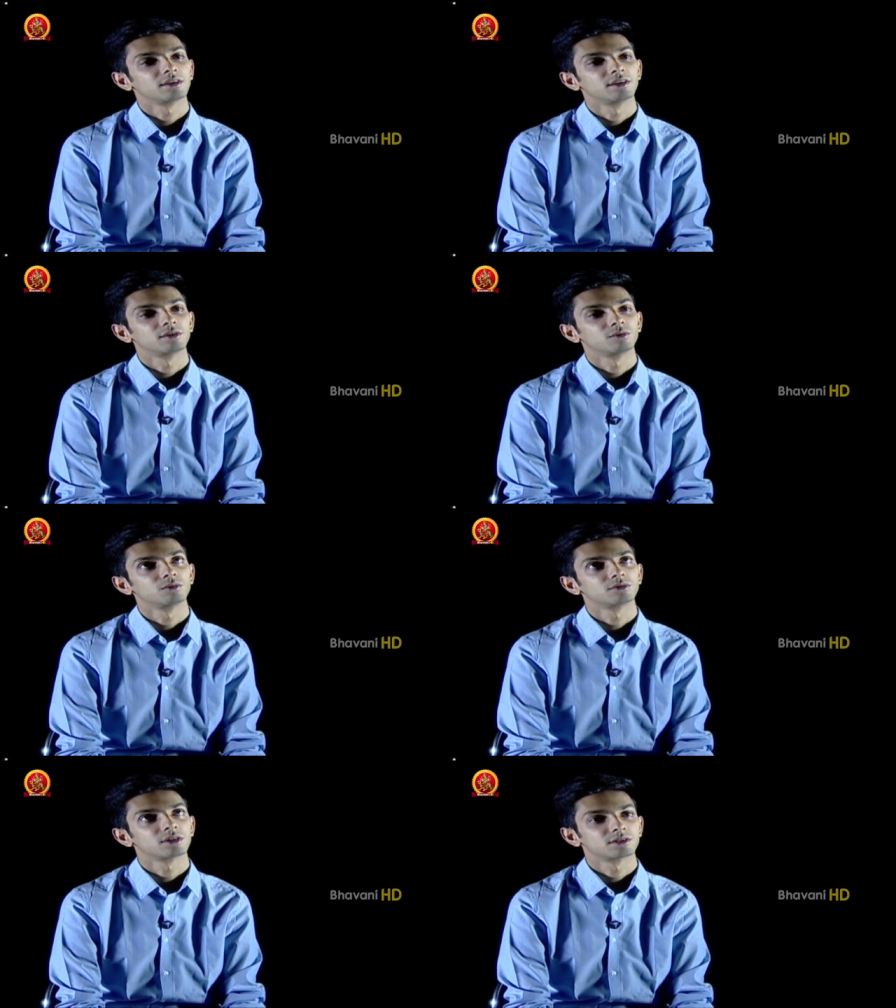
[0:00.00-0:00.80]

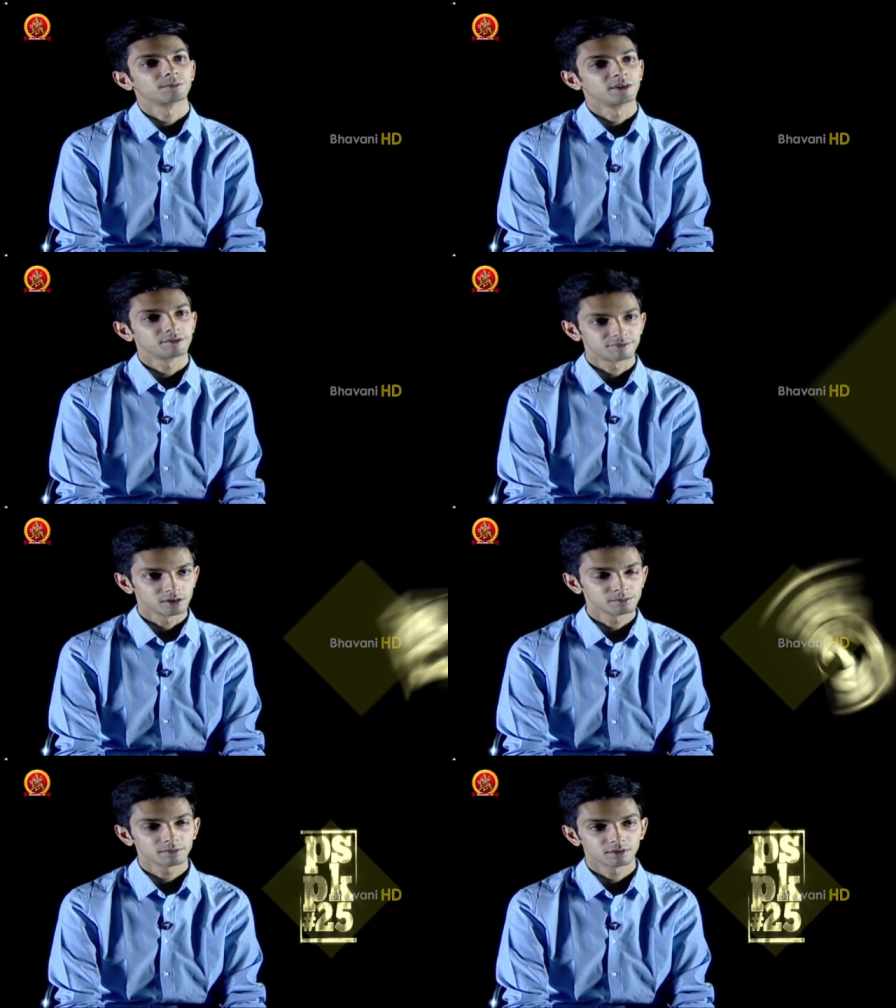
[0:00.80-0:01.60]
into such a big
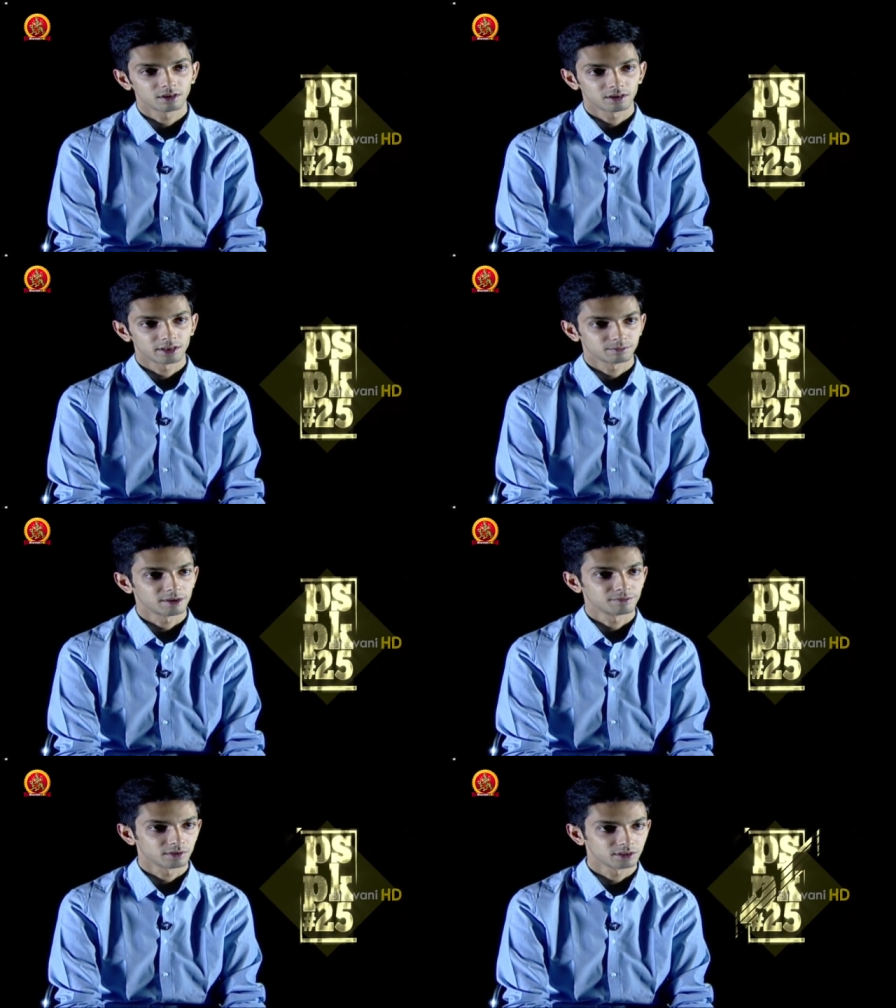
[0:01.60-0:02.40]
film as
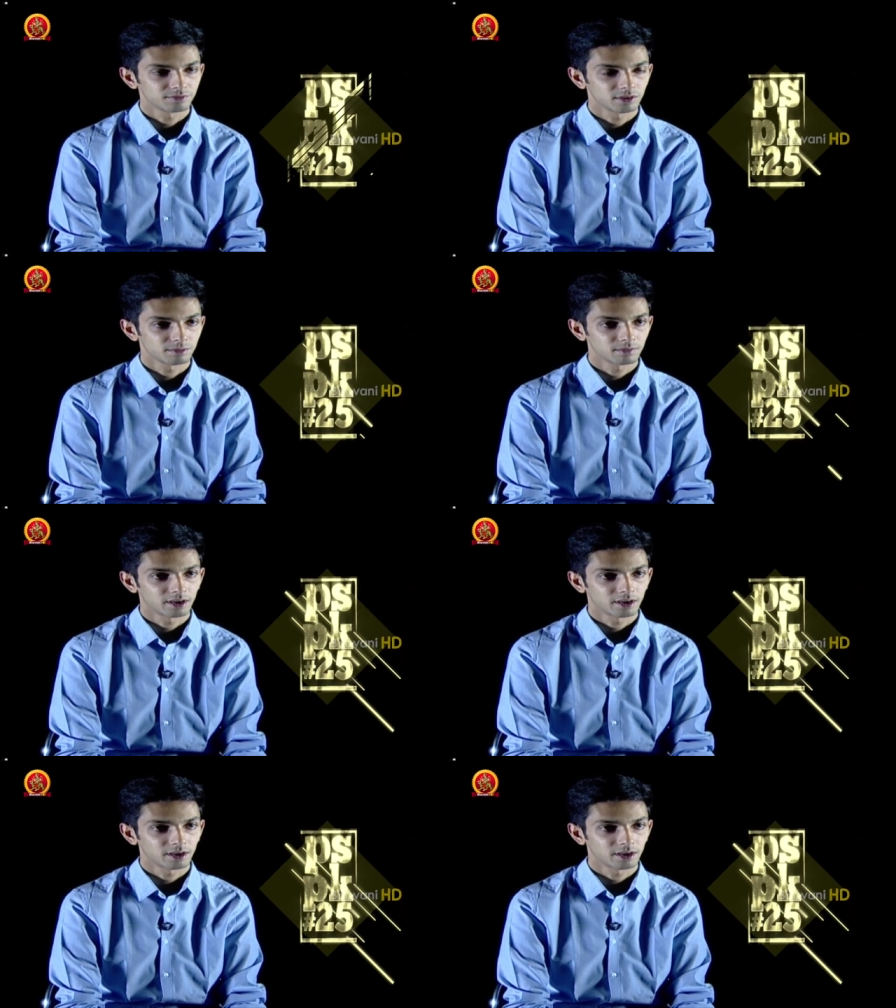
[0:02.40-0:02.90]
my first film.